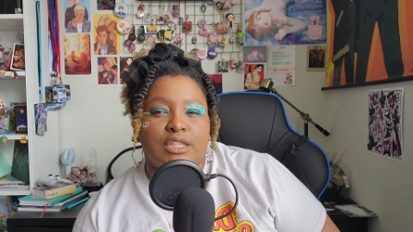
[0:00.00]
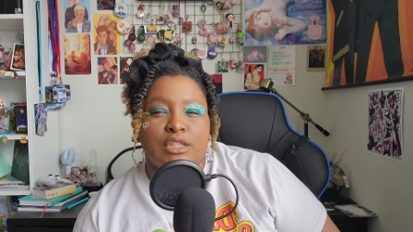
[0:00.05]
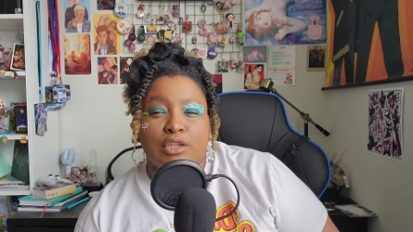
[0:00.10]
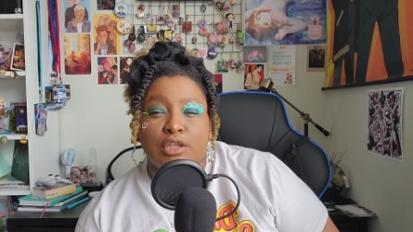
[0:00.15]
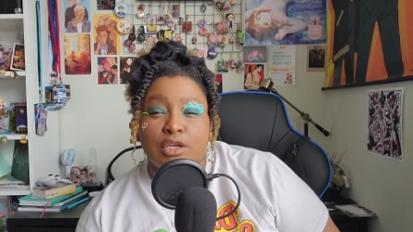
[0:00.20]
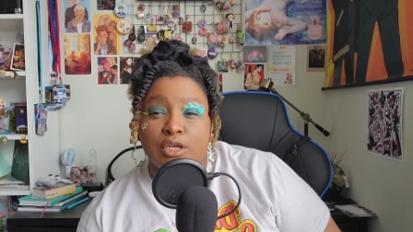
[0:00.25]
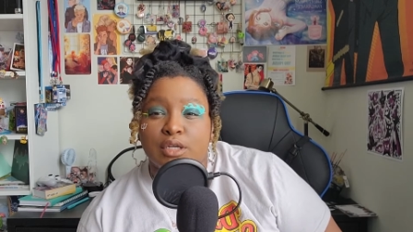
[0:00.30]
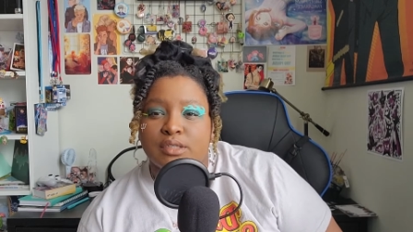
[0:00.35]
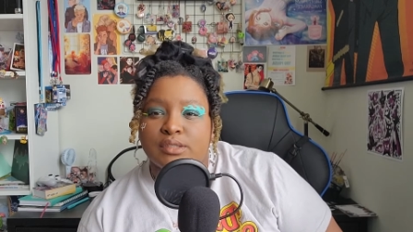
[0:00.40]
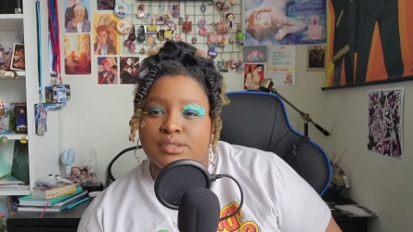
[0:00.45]

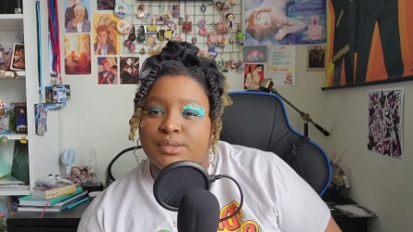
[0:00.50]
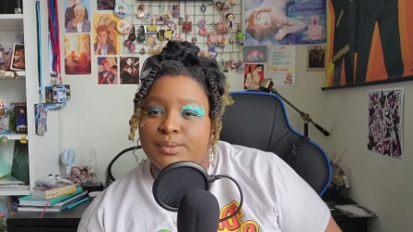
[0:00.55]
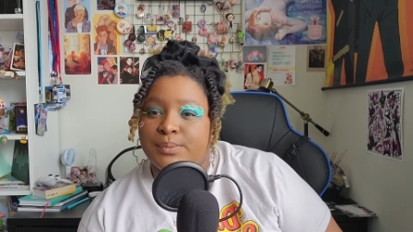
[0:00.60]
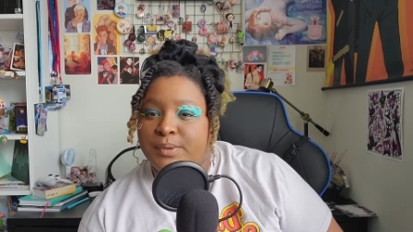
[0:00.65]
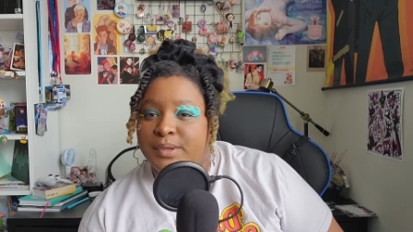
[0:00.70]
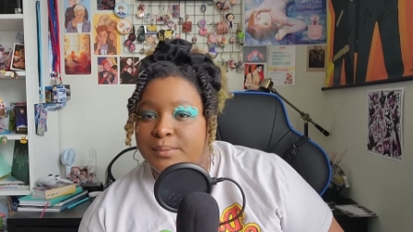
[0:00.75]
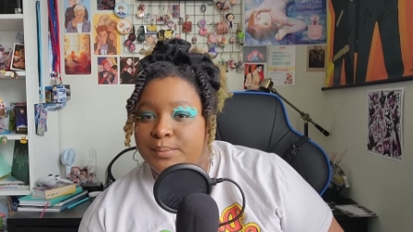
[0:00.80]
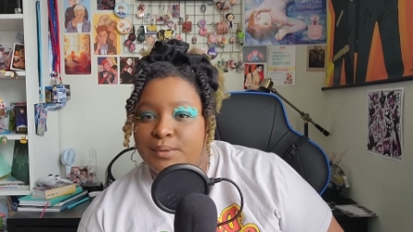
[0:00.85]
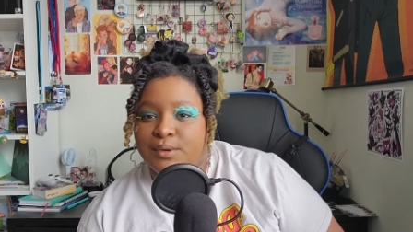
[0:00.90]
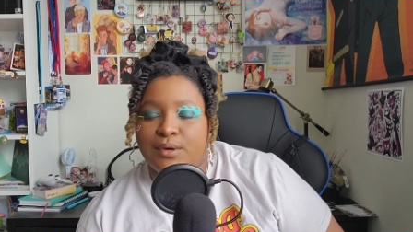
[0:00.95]
look to
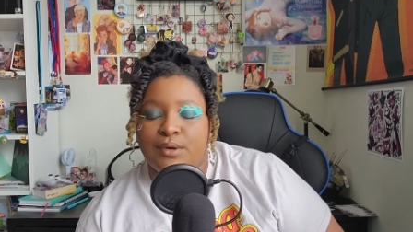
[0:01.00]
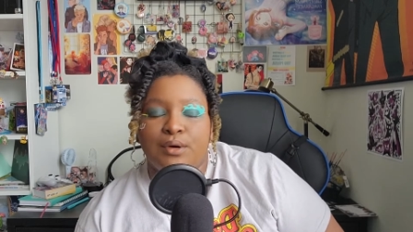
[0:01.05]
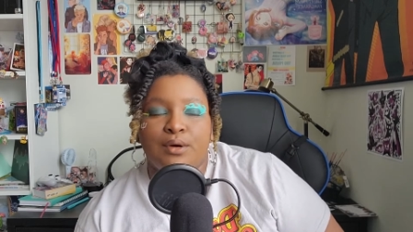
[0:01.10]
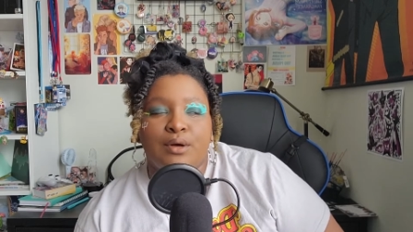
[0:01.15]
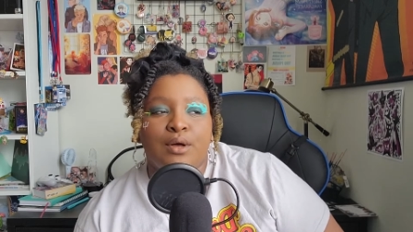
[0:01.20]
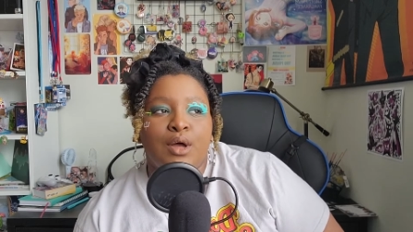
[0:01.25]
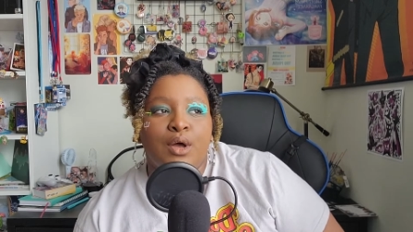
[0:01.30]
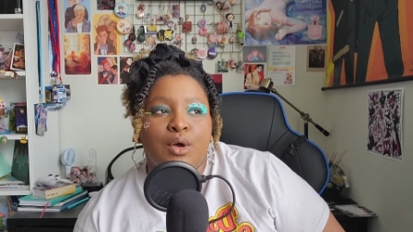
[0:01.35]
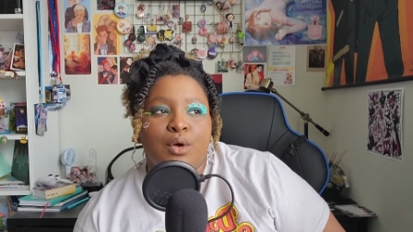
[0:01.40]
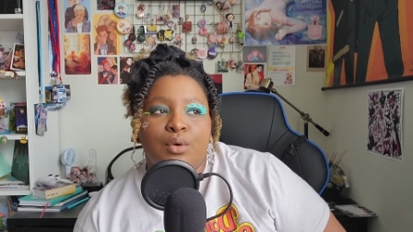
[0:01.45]

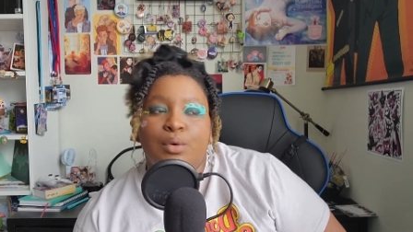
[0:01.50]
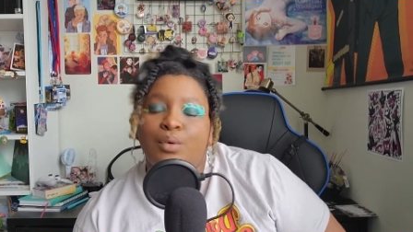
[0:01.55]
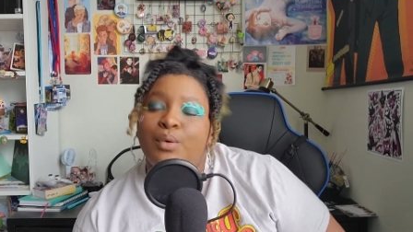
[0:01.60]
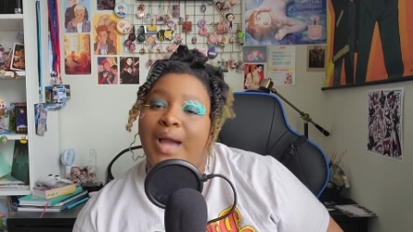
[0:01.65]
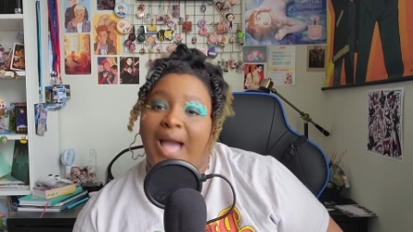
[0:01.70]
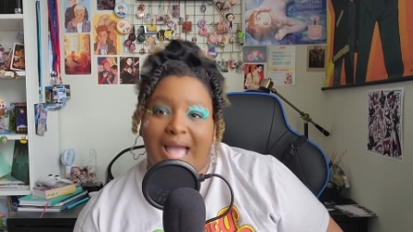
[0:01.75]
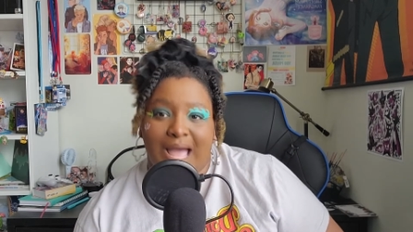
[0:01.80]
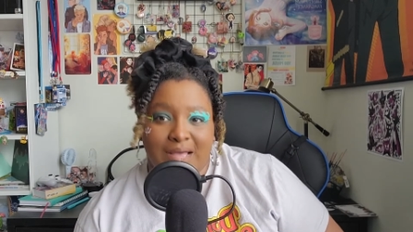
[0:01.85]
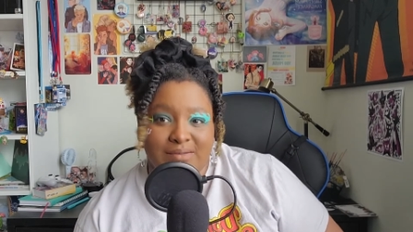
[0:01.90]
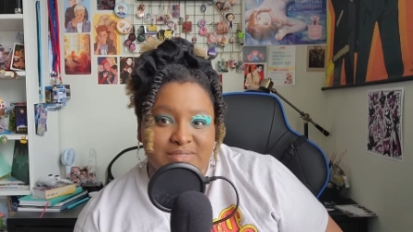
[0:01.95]
people who
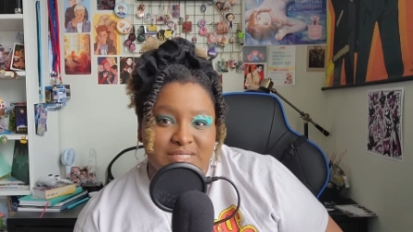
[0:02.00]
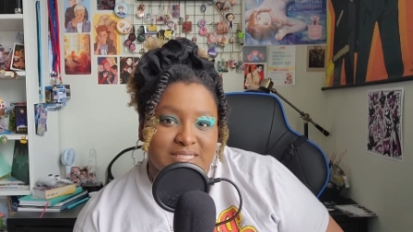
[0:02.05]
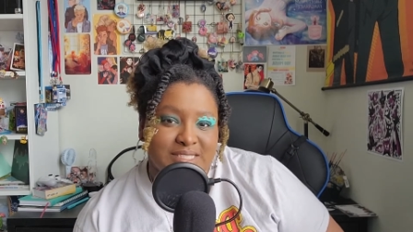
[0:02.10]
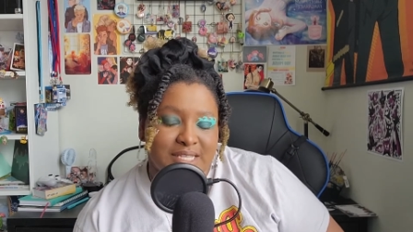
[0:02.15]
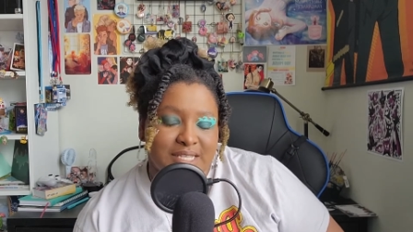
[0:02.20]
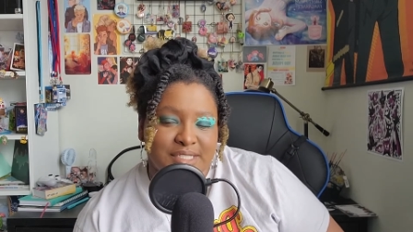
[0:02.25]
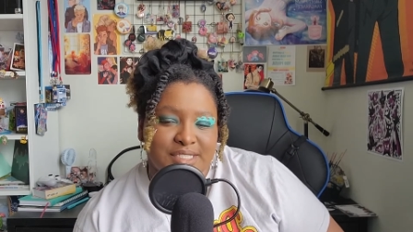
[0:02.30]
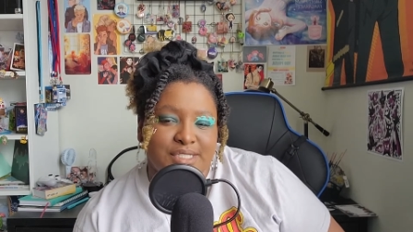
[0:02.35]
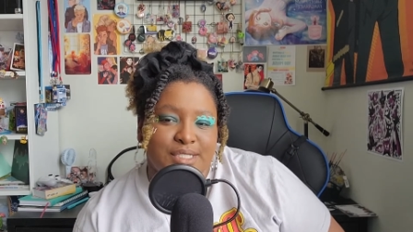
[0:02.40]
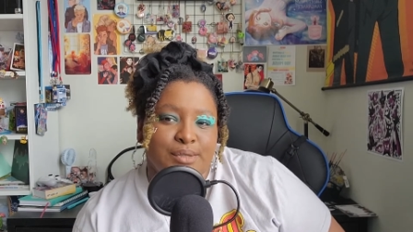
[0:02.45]
have
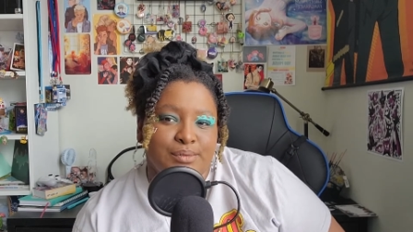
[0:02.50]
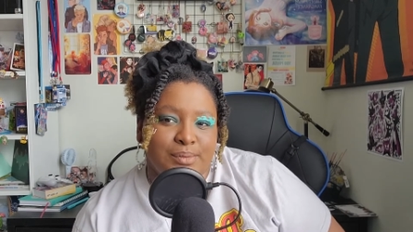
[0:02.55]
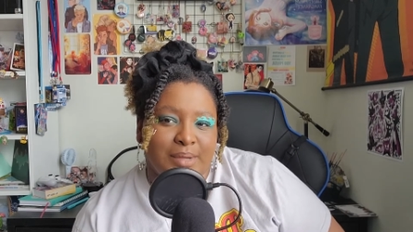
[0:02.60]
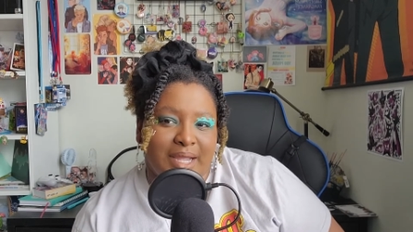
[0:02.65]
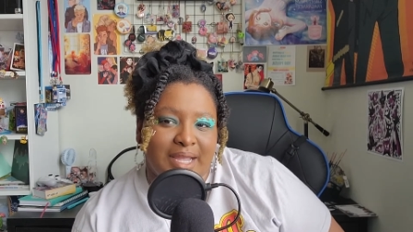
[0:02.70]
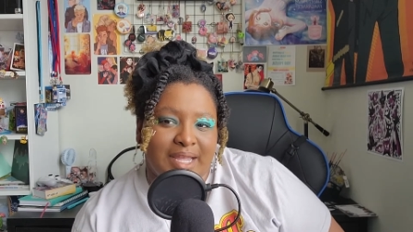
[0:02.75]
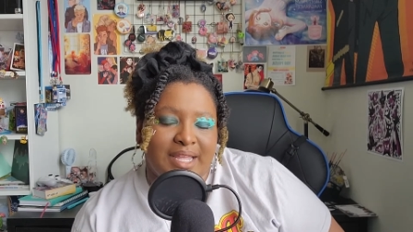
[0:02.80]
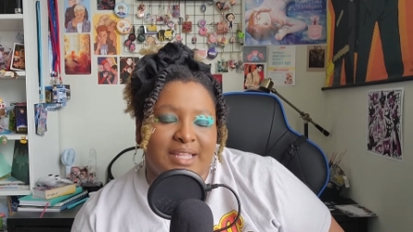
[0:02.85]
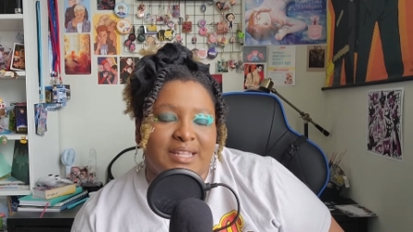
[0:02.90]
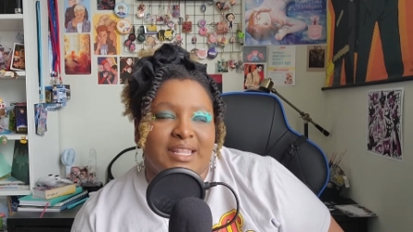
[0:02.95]
dyslexia,
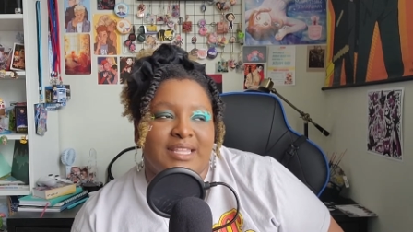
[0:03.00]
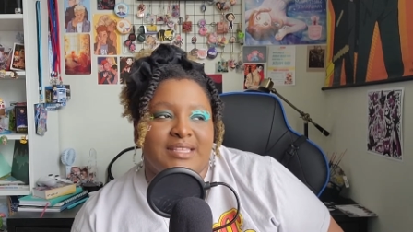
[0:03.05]
right?